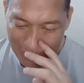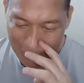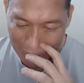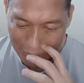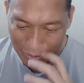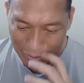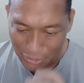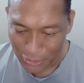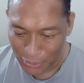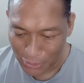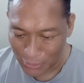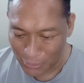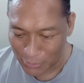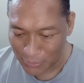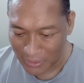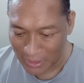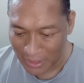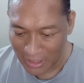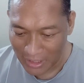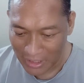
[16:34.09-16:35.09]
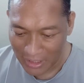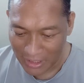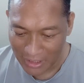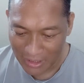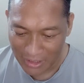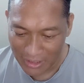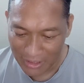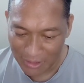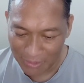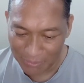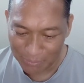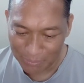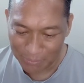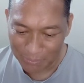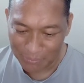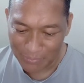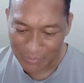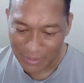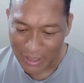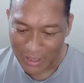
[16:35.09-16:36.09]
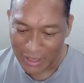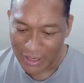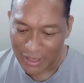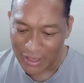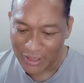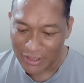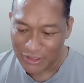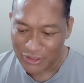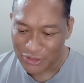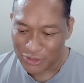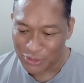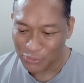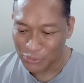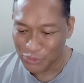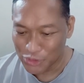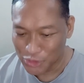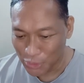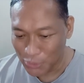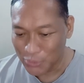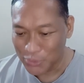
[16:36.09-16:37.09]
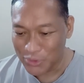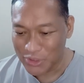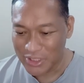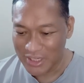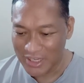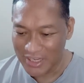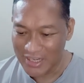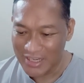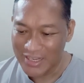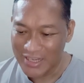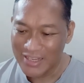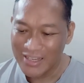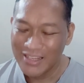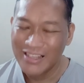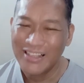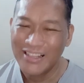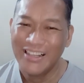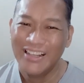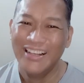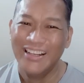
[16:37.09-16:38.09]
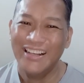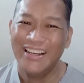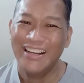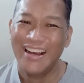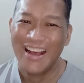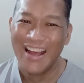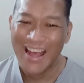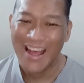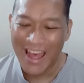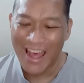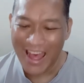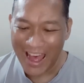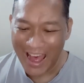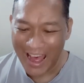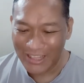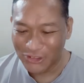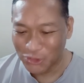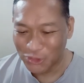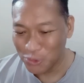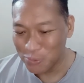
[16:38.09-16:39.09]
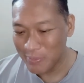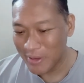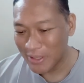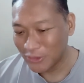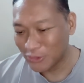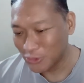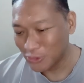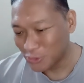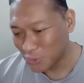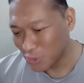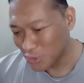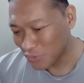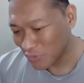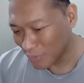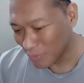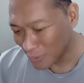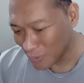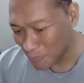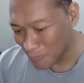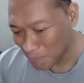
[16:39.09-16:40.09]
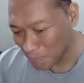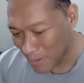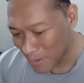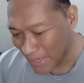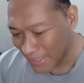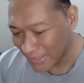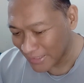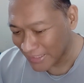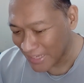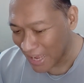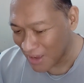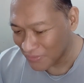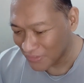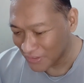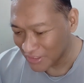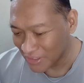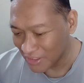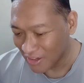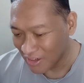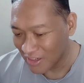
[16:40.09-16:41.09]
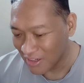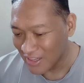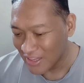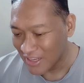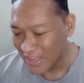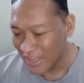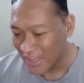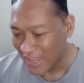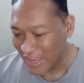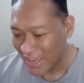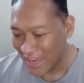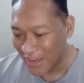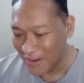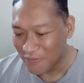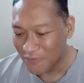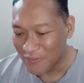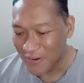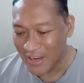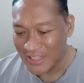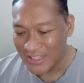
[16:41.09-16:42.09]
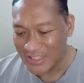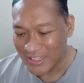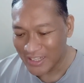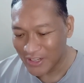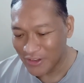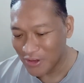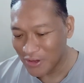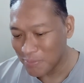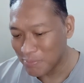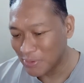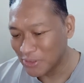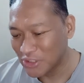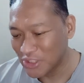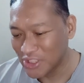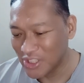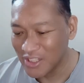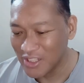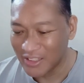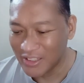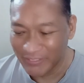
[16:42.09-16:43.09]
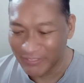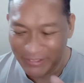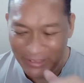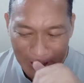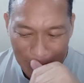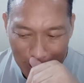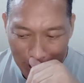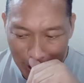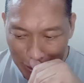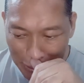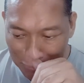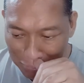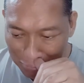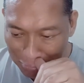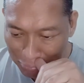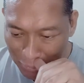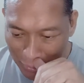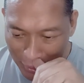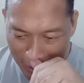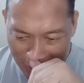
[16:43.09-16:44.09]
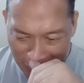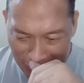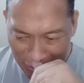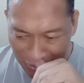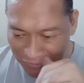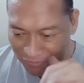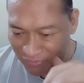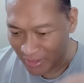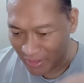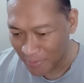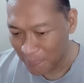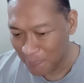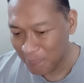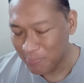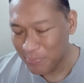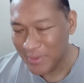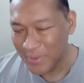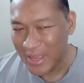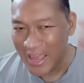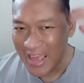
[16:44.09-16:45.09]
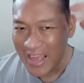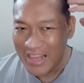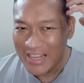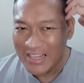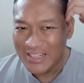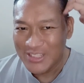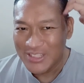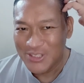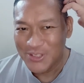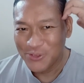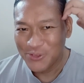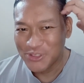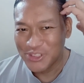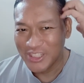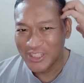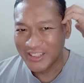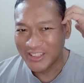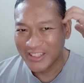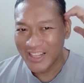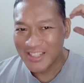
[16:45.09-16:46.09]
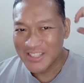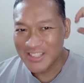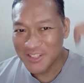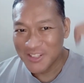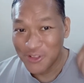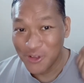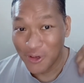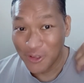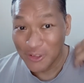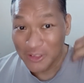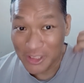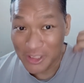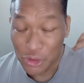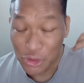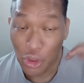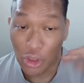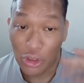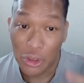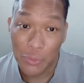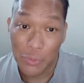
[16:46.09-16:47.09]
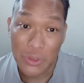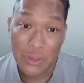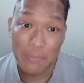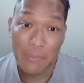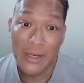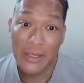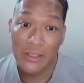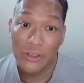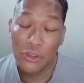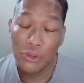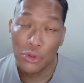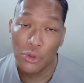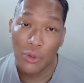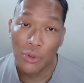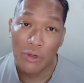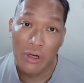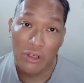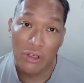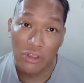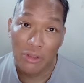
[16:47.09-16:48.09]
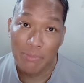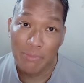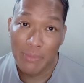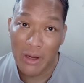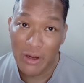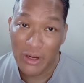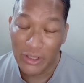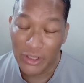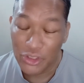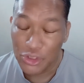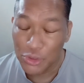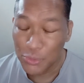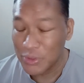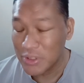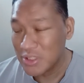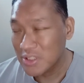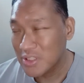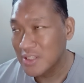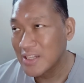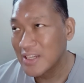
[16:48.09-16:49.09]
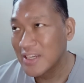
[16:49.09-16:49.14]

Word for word: you know, um, so Josie had two men to choose from of Ben Kavanaugh and Francie Lee. but she didn't really like any of them. So she tells Dottie. Dottie was planning to go around America. She was,